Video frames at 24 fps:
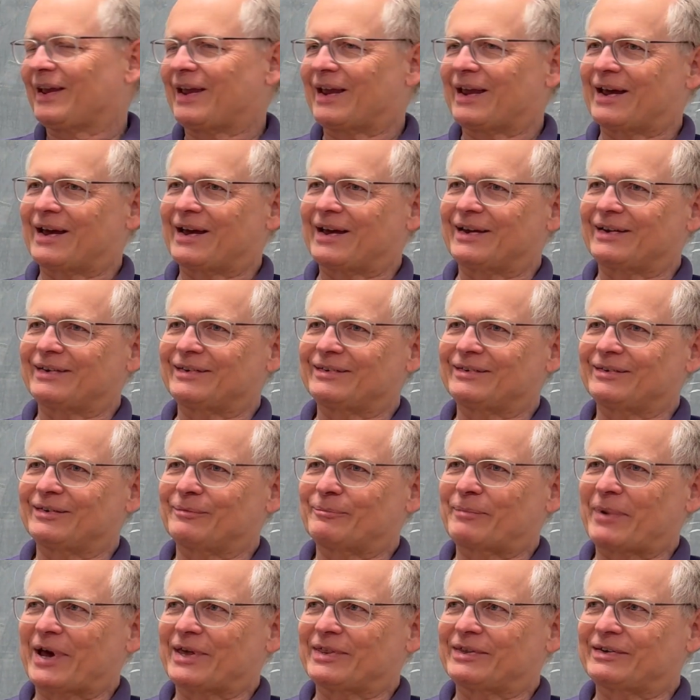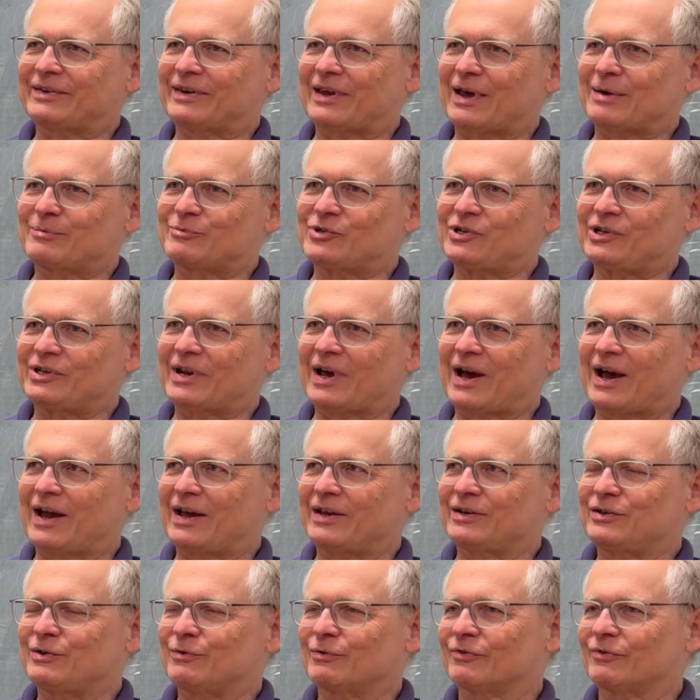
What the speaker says: and by the time she died,